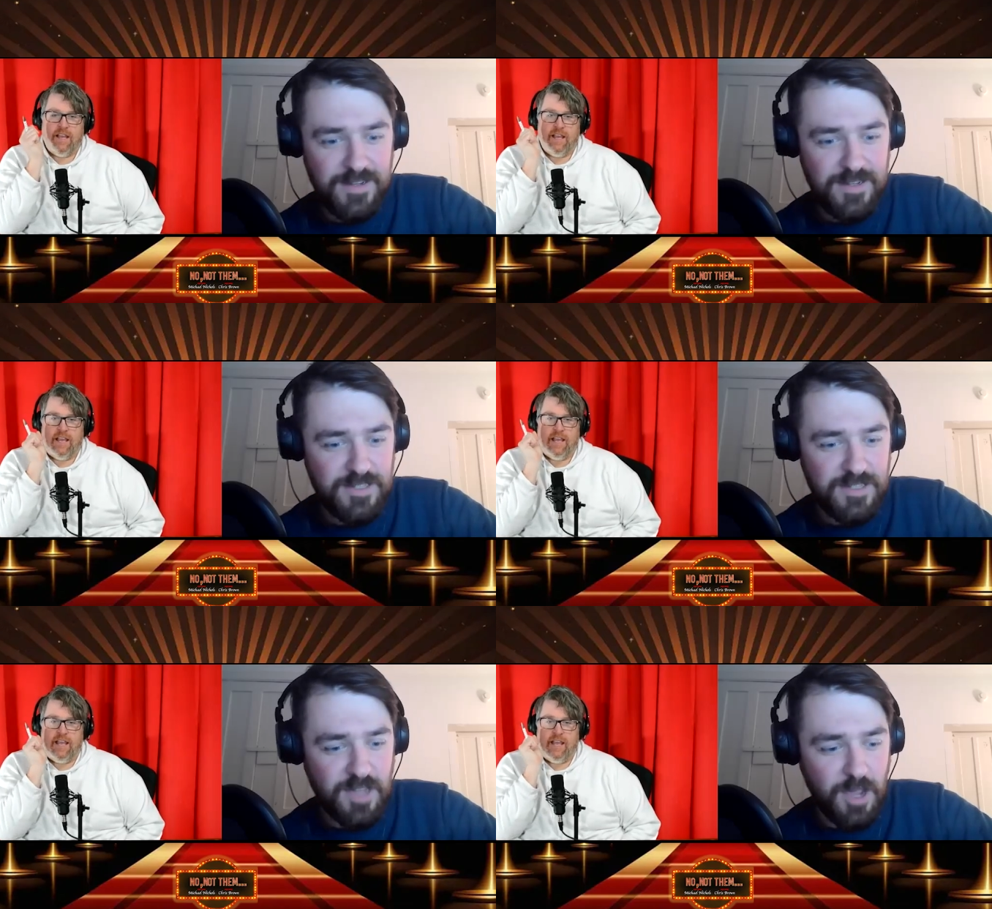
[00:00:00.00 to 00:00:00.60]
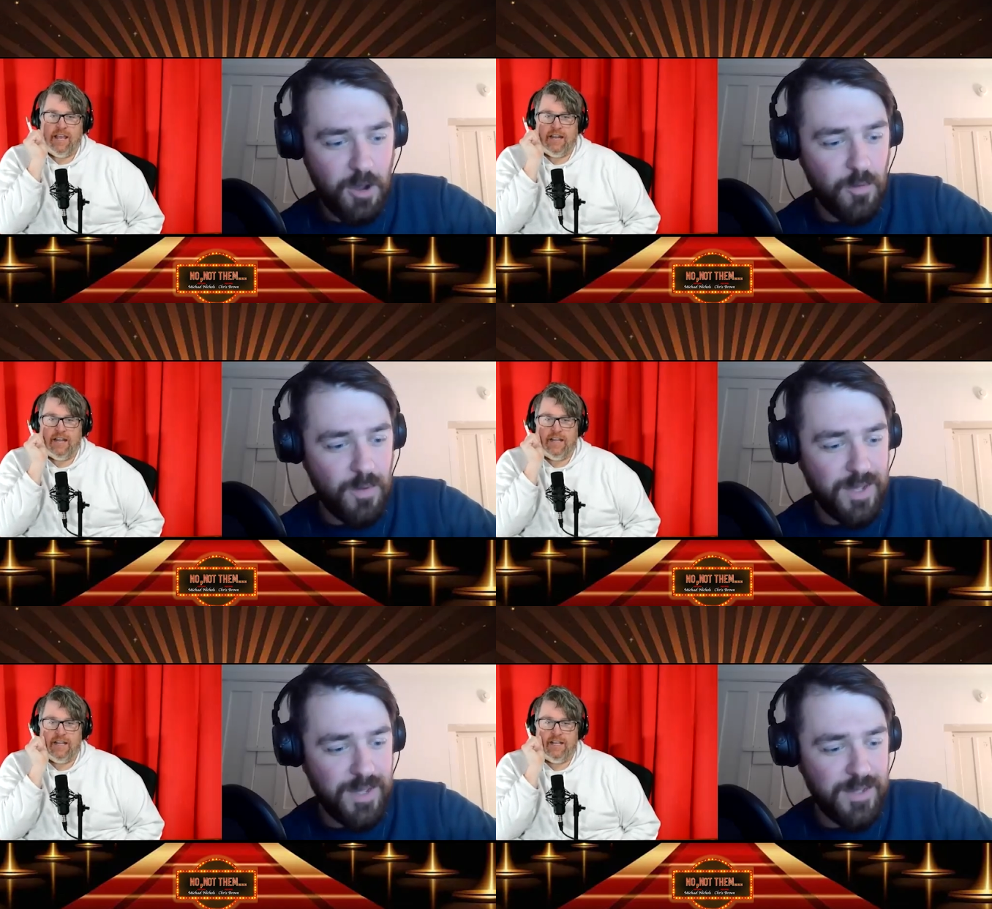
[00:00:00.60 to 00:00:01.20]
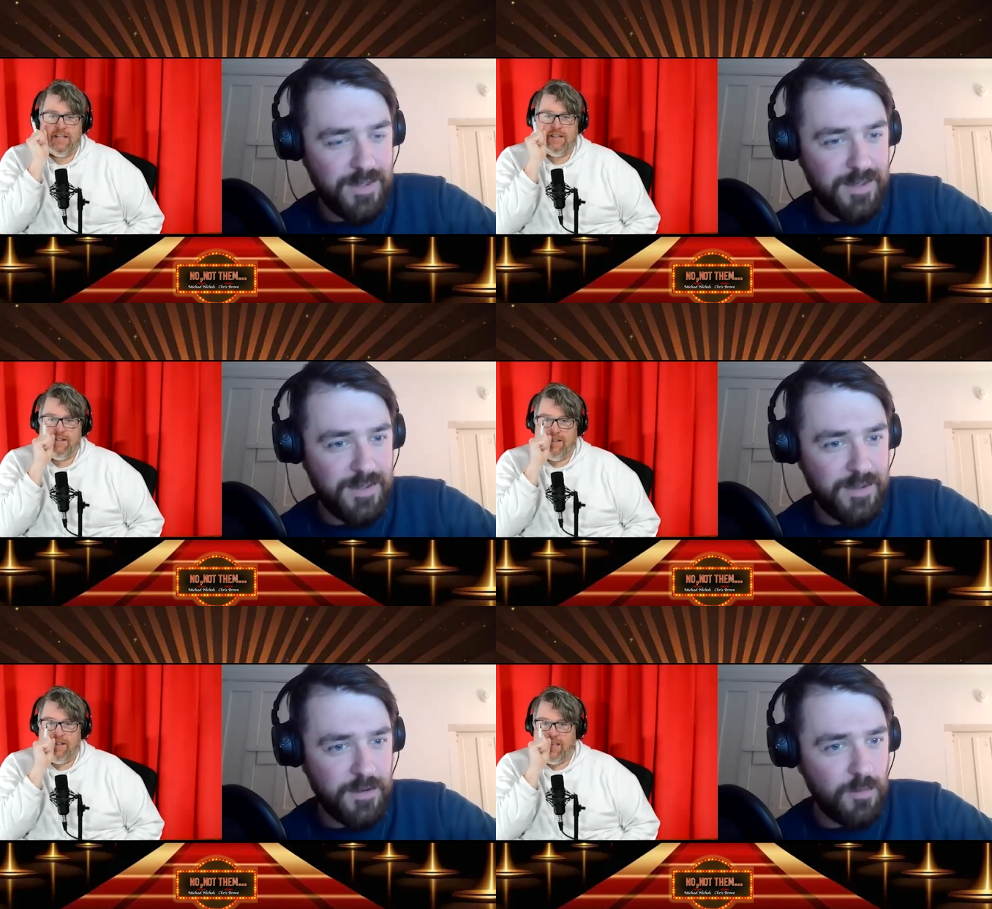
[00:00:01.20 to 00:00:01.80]
Speaker 1: So...
Speaker 2: Yeah.
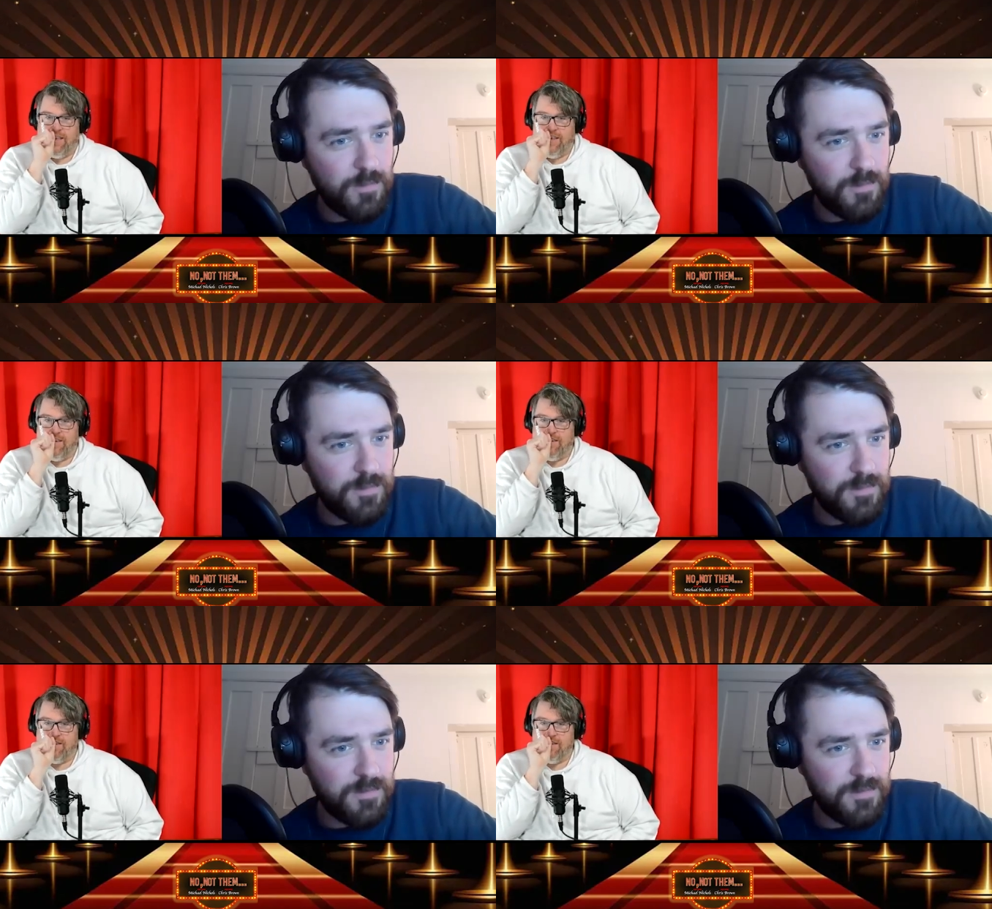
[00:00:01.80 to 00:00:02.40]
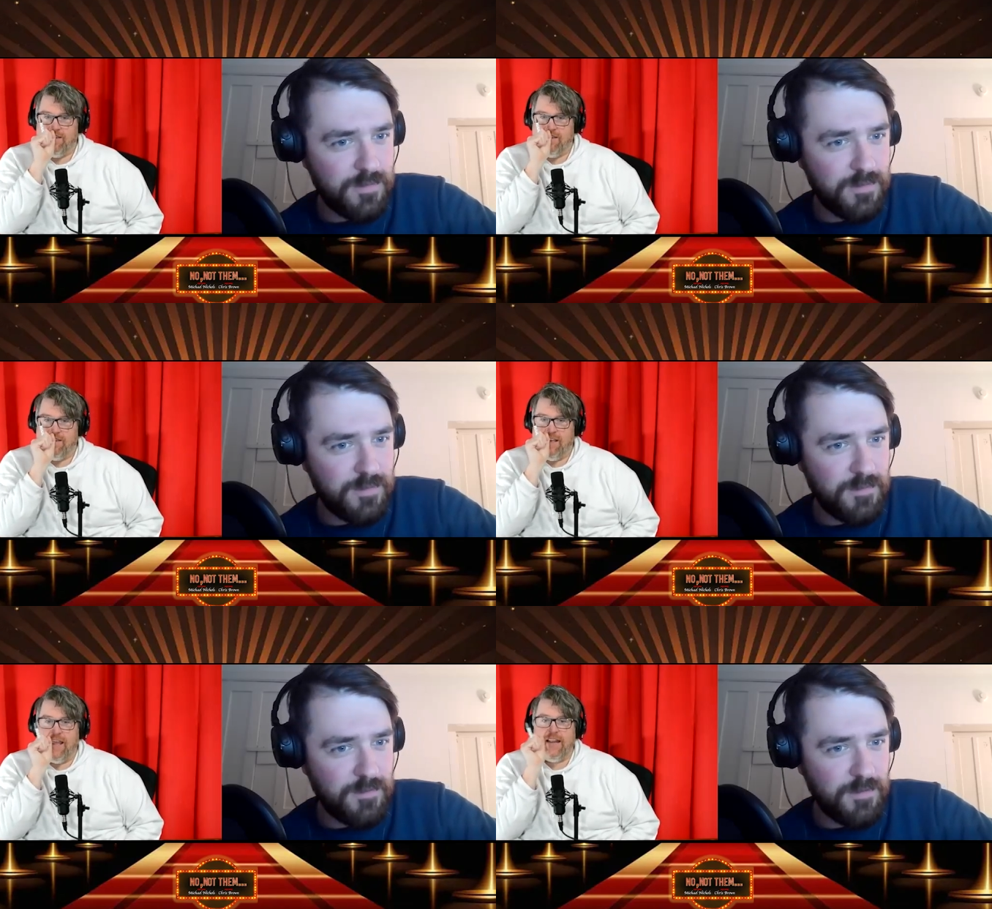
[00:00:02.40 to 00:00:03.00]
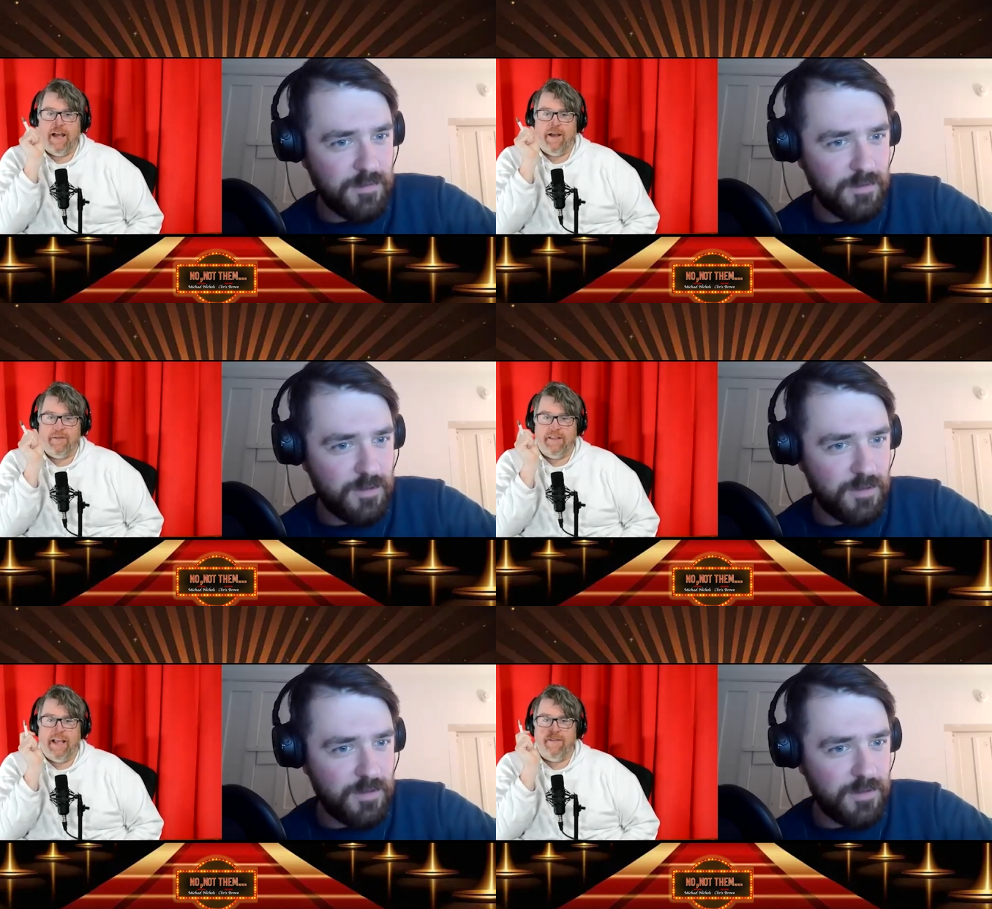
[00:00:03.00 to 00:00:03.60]
Ooh. And uh,
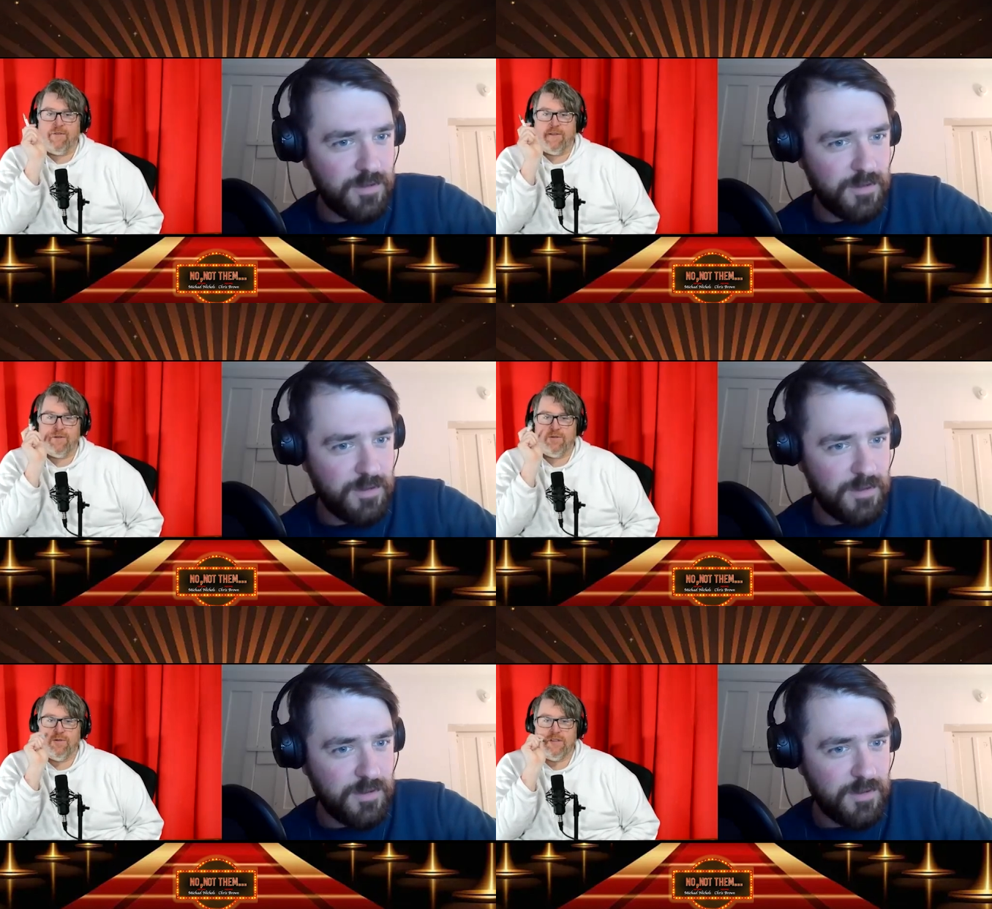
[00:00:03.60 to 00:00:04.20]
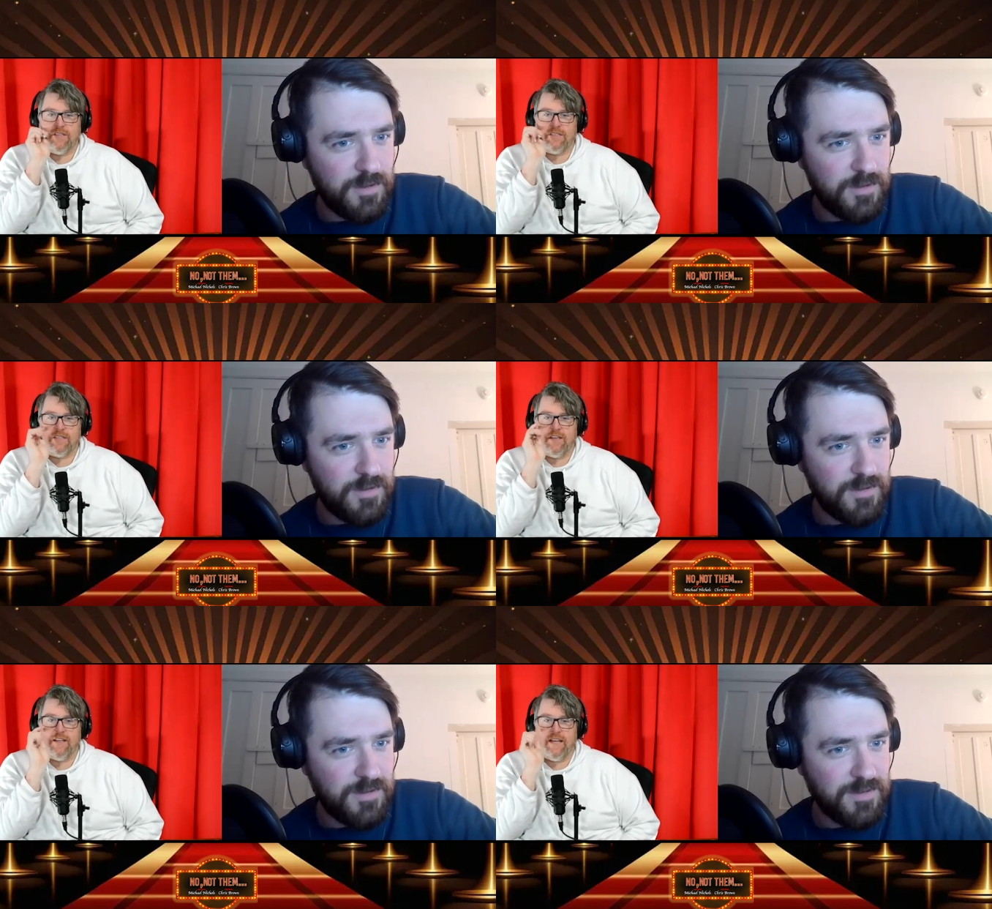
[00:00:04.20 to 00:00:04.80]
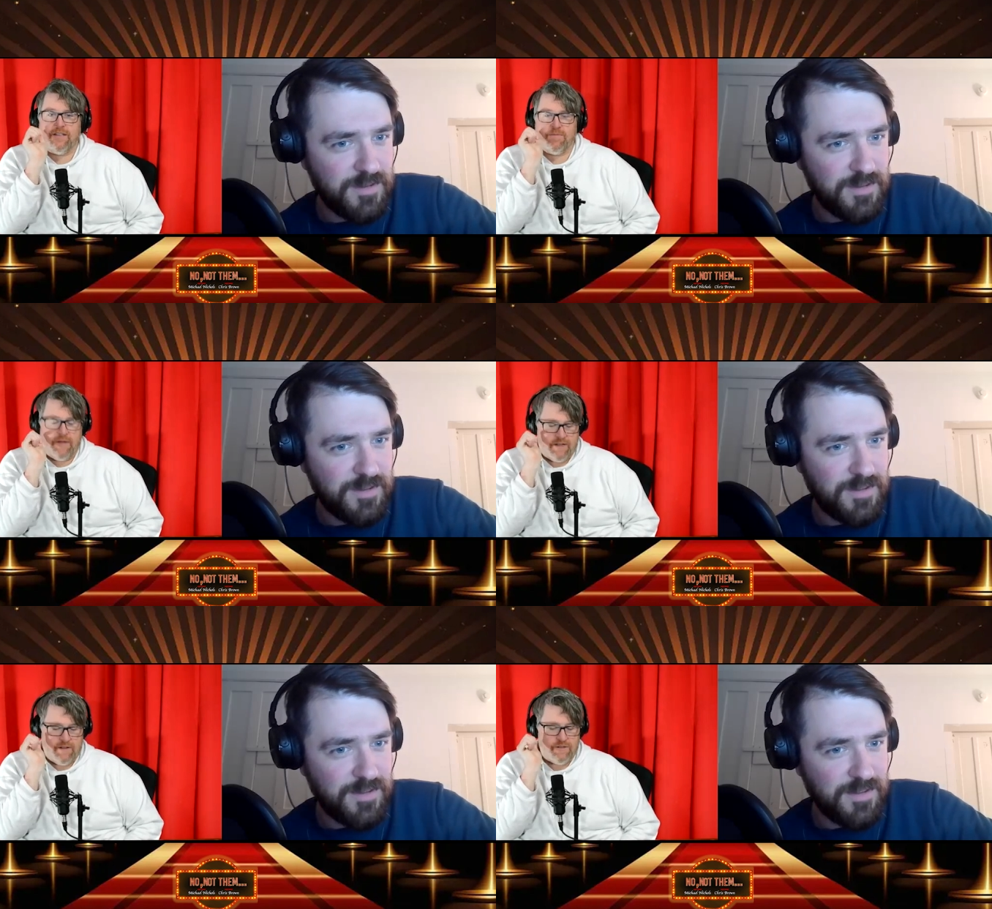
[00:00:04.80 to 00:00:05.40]
and for those who are listening, as
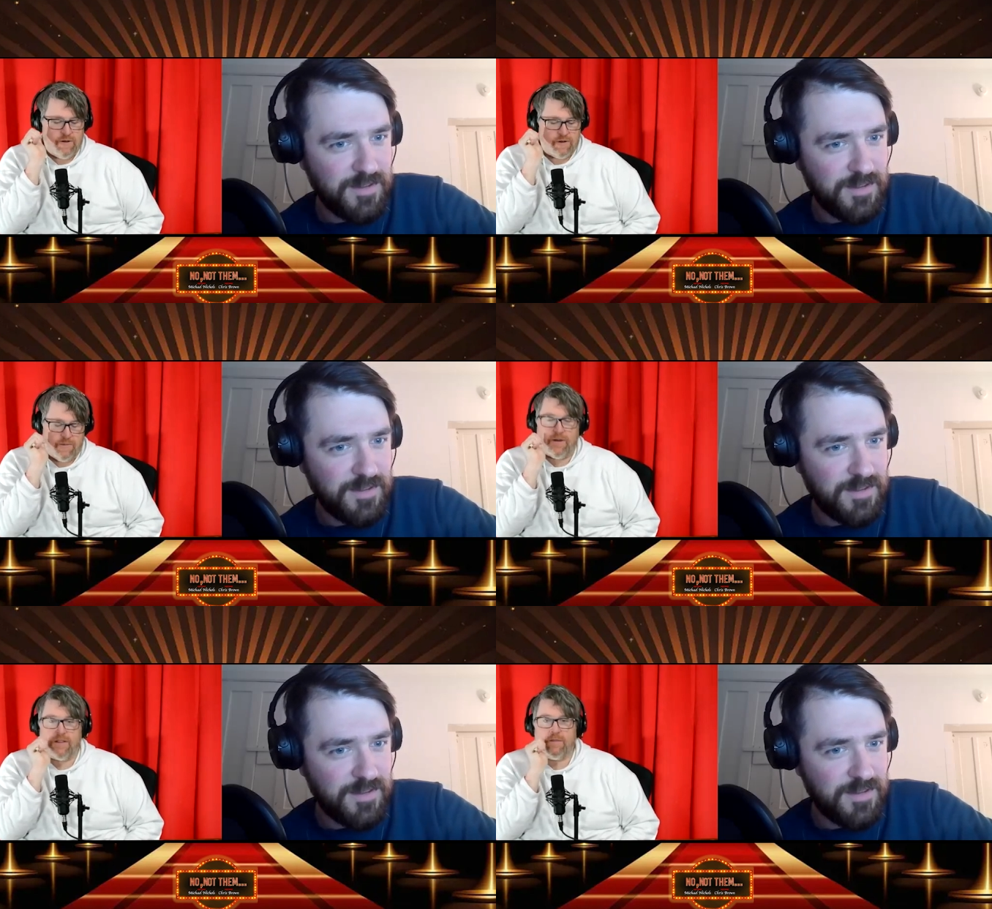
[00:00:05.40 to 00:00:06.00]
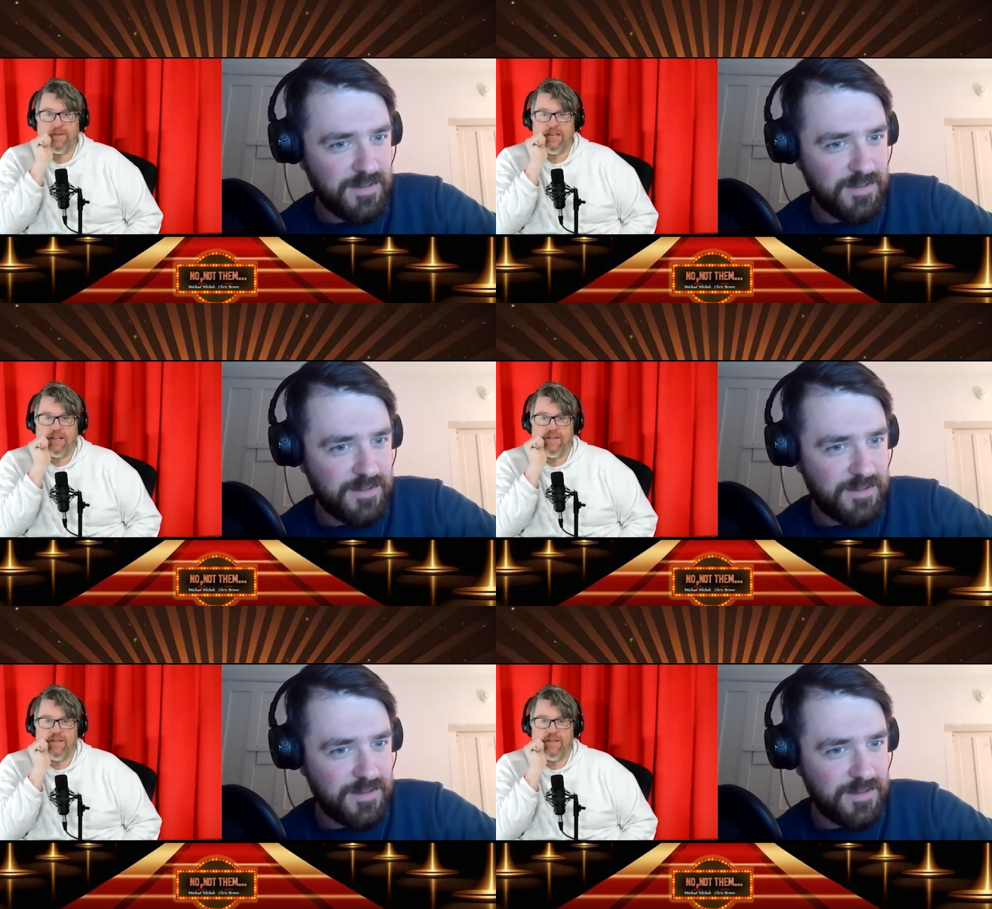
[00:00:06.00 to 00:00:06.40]
Michael joked about at the beginning